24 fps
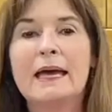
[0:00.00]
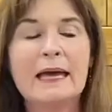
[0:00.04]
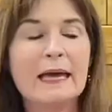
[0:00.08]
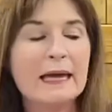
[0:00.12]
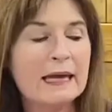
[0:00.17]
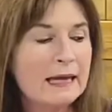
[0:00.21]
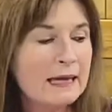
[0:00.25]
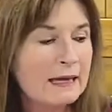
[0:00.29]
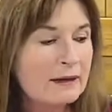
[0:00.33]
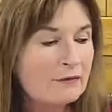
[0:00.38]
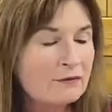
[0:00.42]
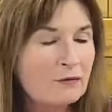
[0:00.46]

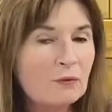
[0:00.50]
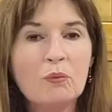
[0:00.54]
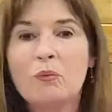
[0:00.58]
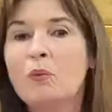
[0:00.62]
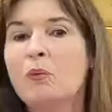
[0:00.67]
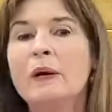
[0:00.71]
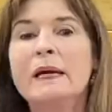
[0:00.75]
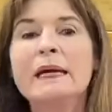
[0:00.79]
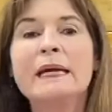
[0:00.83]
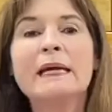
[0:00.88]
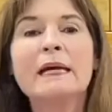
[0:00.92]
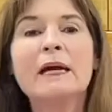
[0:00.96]
If
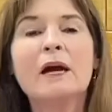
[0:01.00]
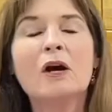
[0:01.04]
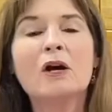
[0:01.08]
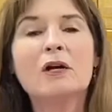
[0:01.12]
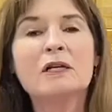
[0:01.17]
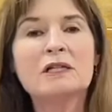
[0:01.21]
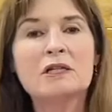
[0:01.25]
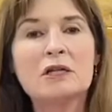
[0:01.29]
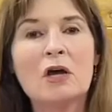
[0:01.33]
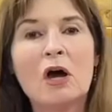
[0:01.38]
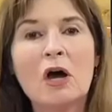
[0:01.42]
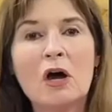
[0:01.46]
we are
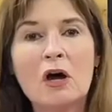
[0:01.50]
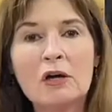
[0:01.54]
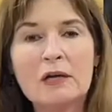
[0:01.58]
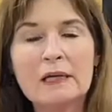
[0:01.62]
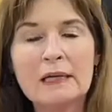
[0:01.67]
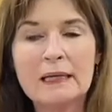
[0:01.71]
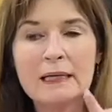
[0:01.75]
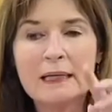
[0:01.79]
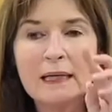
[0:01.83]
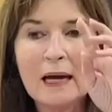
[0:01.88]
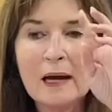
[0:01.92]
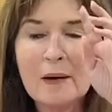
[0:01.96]

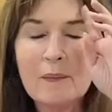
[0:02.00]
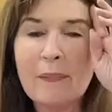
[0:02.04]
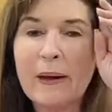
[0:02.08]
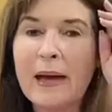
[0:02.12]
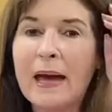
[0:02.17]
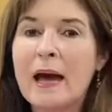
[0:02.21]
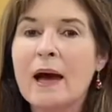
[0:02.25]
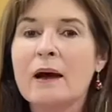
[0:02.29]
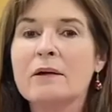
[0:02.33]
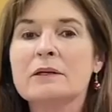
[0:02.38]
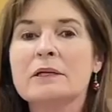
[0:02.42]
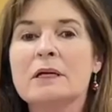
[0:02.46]
talking
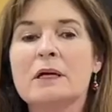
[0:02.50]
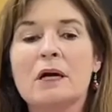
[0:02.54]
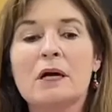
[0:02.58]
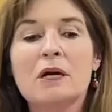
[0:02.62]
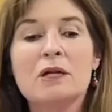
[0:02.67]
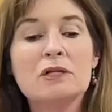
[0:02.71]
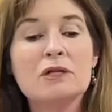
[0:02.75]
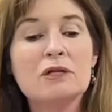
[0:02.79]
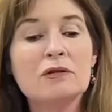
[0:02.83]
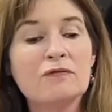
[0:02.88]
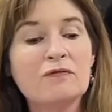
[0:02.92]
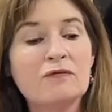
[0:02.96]
about
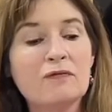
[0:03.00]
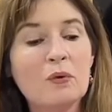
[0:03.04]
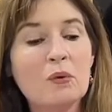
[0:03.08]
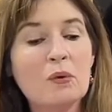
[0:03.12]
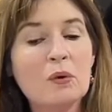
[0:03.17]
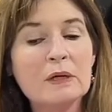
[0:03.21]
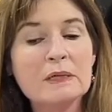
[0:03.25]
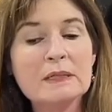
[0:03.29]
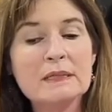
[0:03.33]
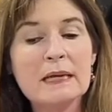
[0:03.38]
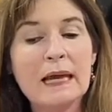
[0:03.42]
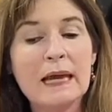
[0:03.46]

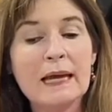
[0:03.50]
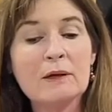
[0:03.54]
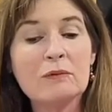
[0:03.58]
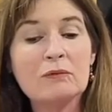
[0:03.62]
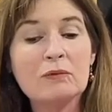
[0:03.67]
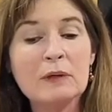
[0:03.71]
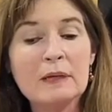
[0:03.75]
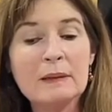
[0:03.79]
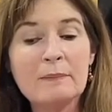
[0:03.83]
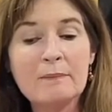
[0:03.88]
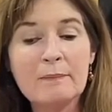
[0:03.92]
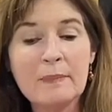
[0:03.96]
divorce and
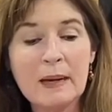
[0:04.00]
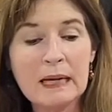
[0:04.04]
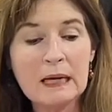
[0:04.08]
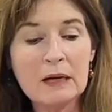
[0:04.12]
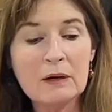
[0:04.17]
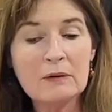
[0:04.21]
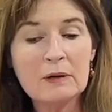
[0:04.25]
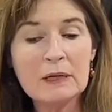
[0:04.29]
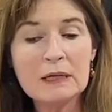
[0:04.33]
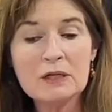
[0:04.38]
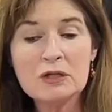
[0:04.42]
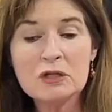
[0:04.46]

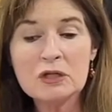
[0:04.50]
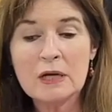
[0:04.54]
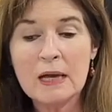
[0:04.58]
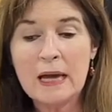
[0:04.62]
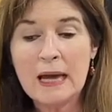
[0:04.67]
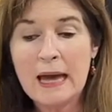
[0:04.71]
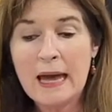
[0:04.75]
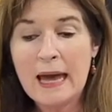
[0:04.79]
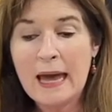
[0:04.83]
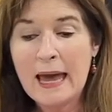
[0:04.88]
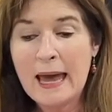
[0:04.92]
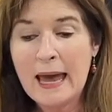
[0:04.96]
remarriage,
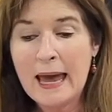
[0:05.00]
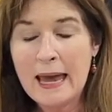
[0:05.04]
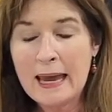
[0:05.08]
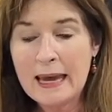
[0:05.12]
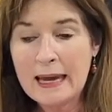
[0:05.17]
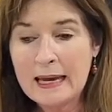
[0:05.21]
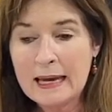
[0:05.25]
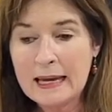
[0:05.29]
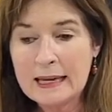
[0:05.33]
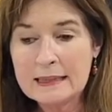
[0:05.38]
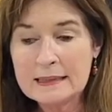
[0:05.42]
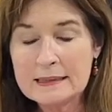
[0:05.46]

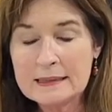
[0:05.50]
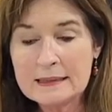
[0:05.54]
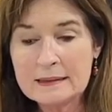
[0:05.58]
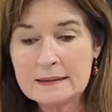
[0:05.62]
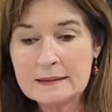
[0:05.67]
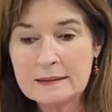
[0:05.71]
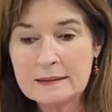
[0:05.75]
and